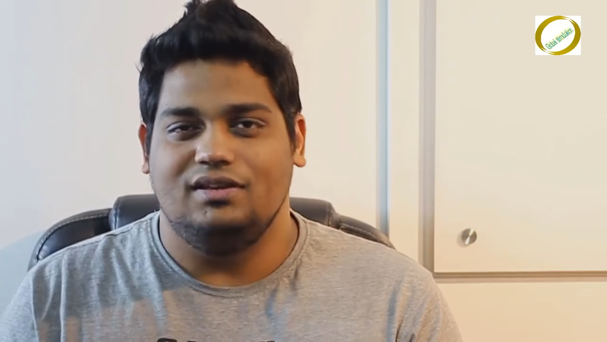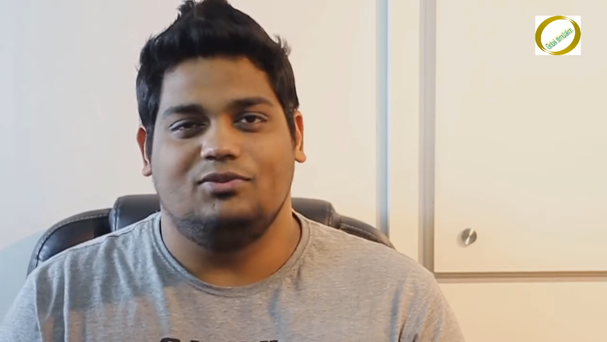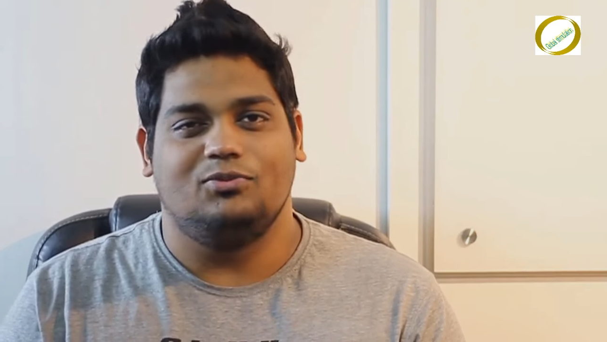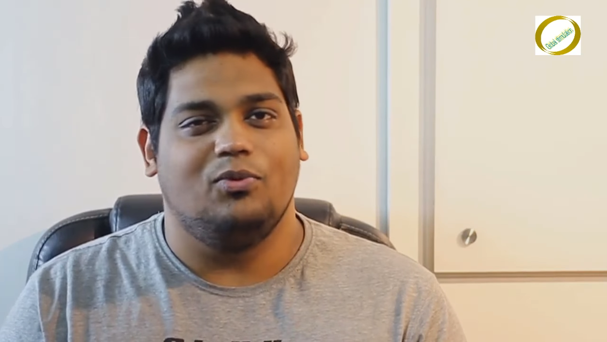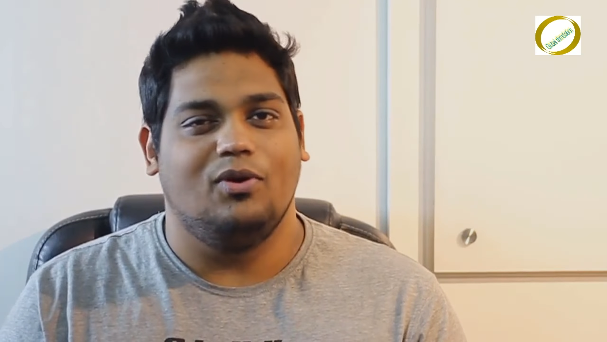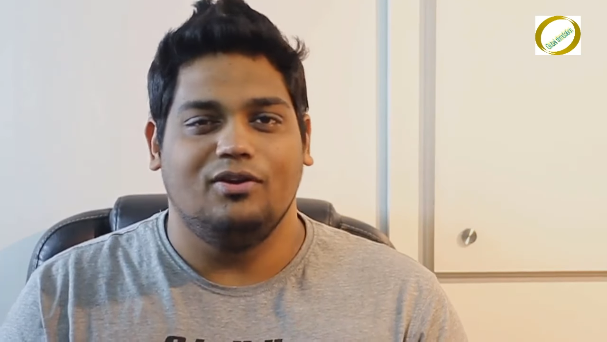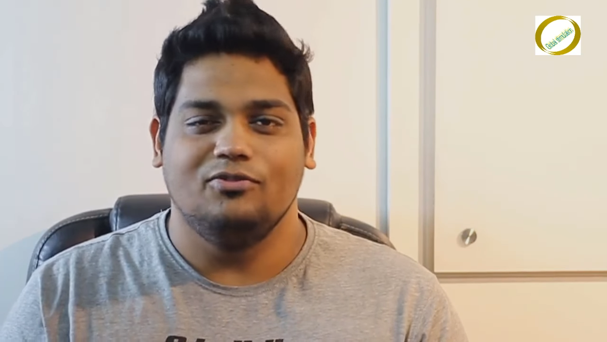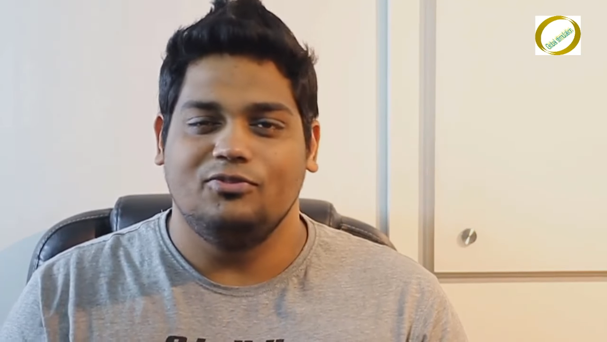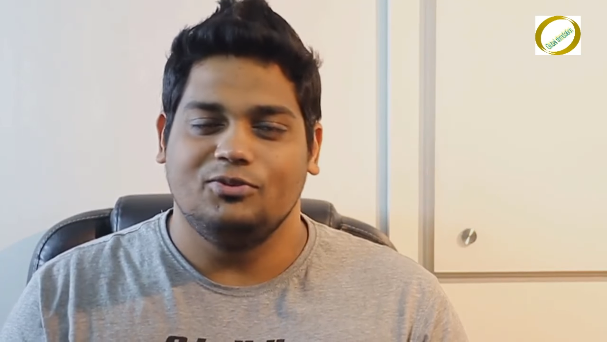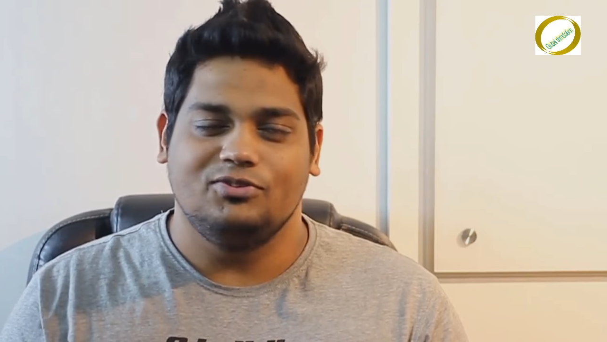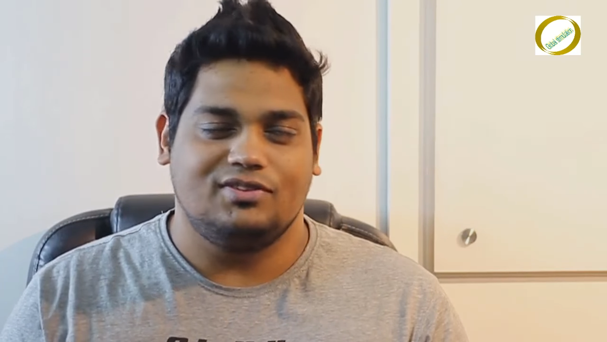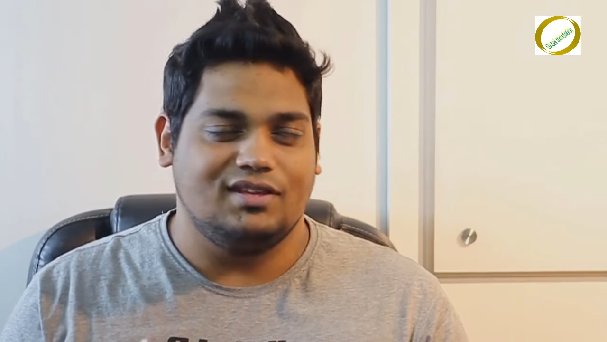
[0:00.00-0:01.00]
it's one
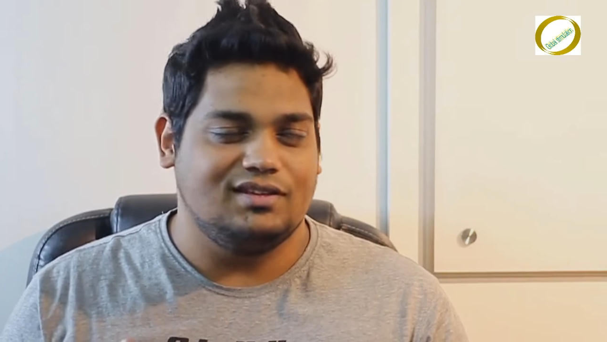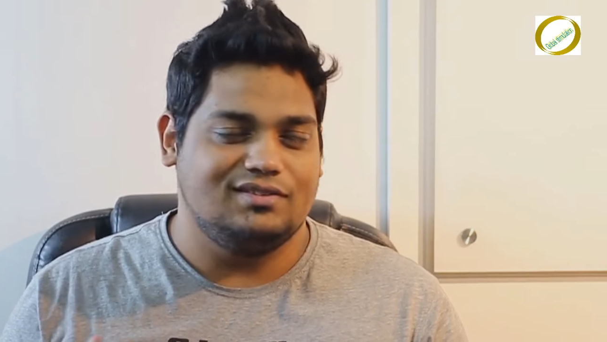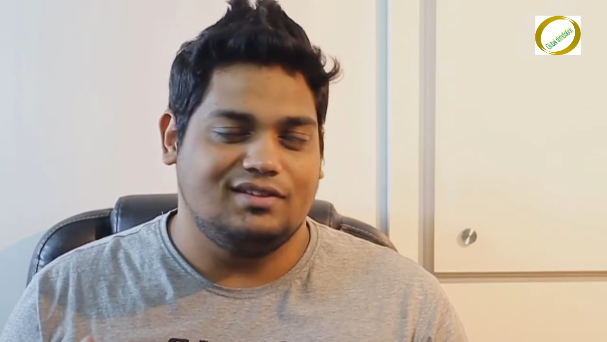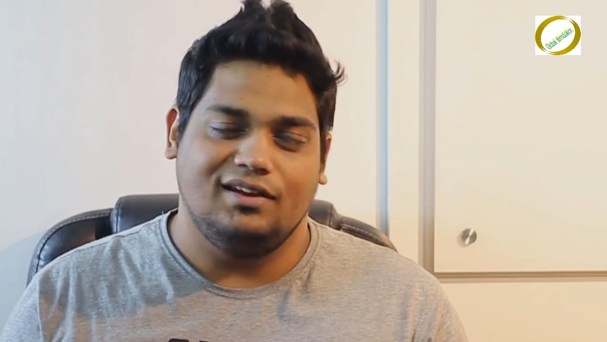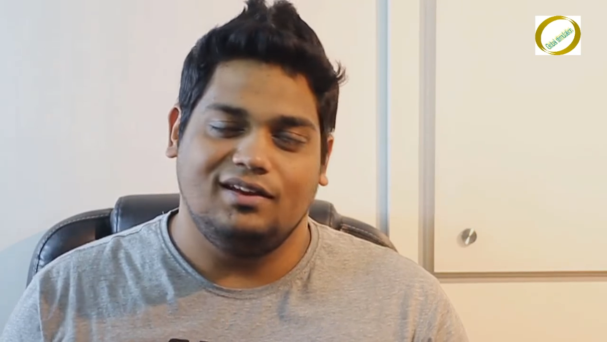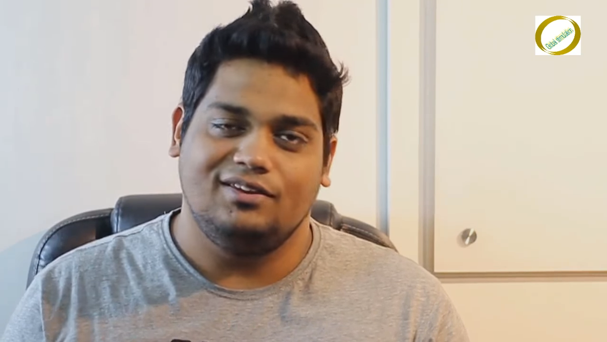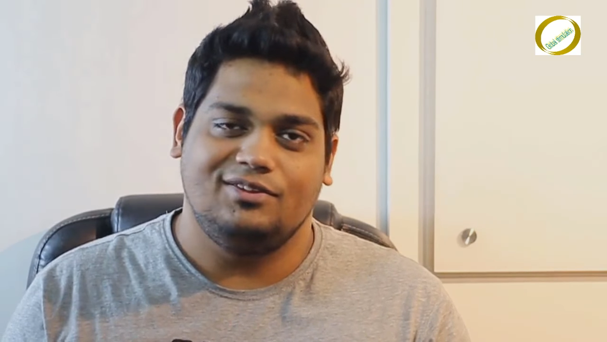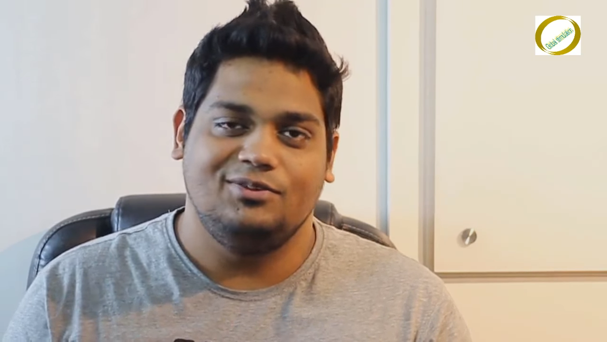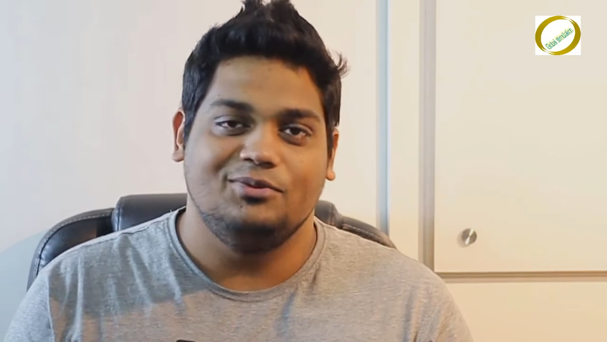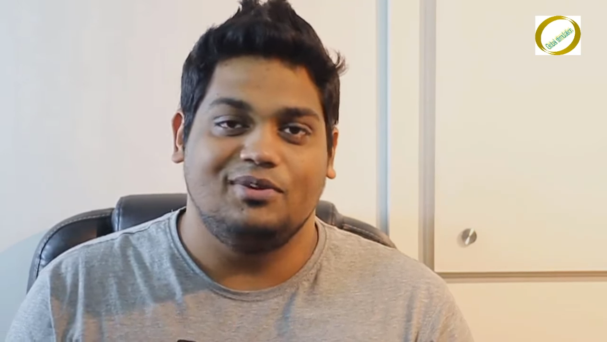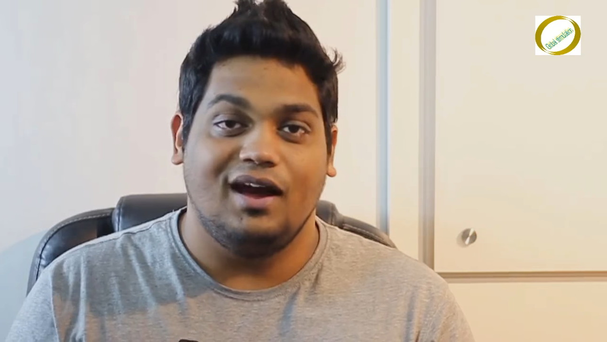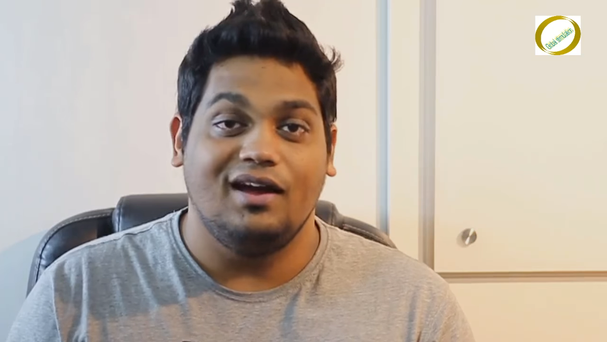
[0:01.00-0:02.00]
of those things
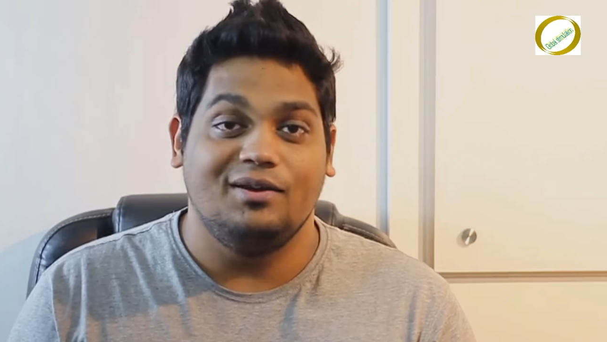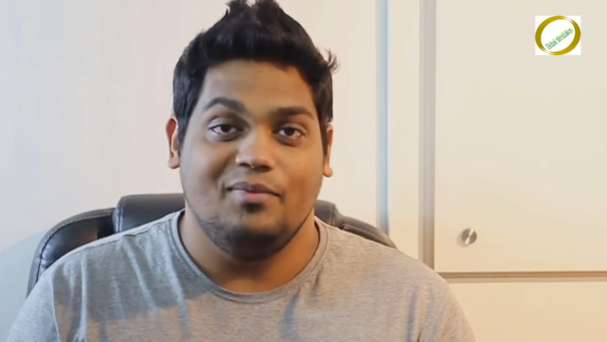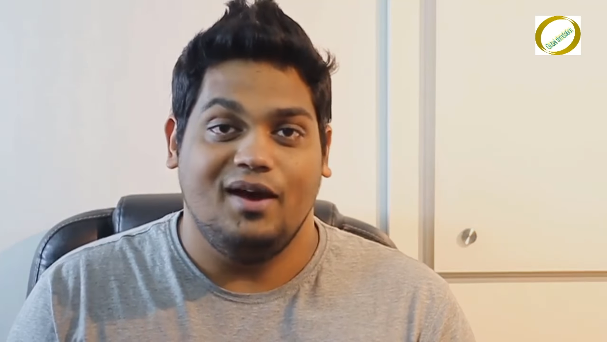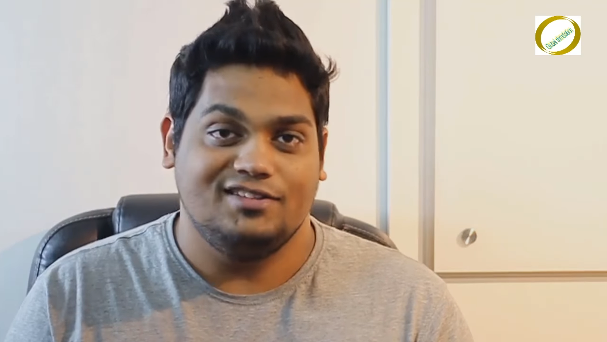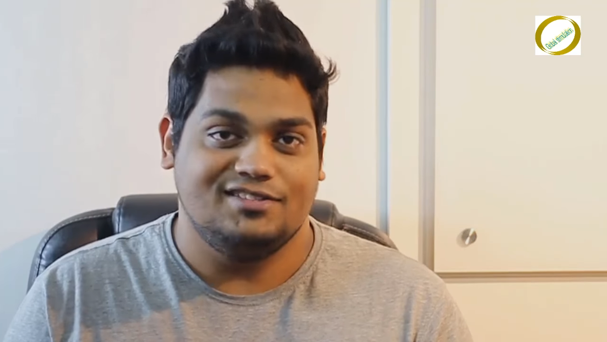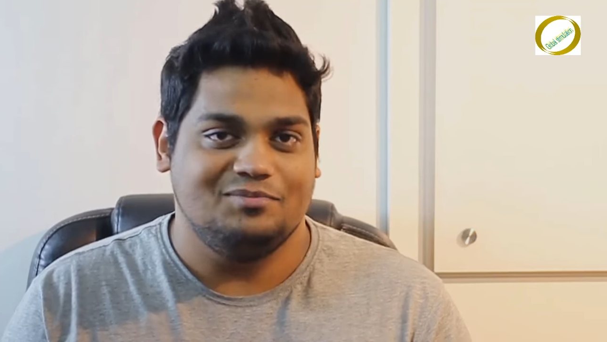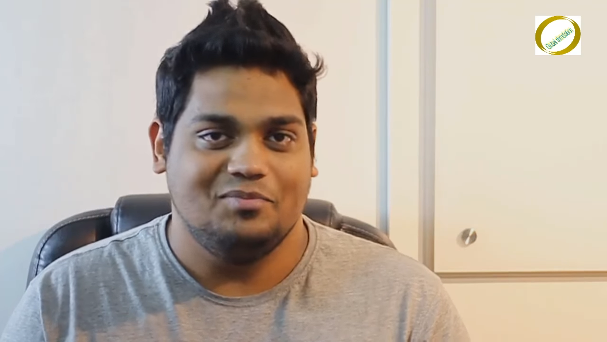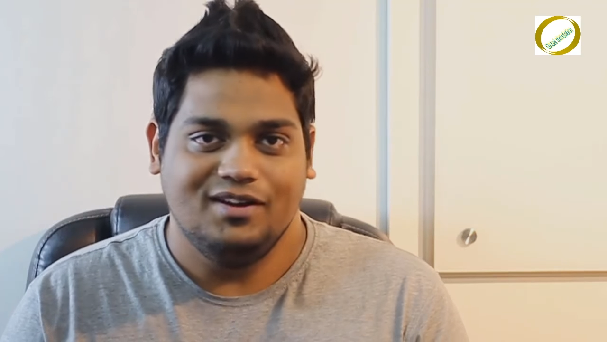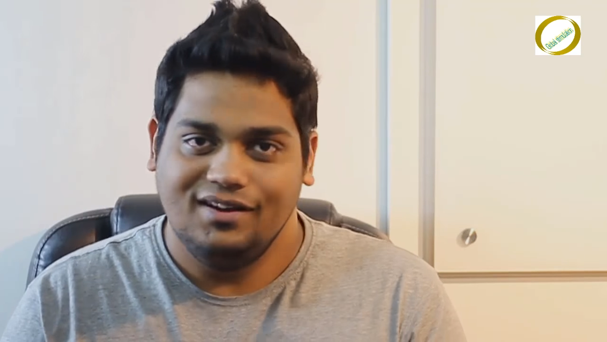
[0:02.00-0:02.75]
that you can't imagine,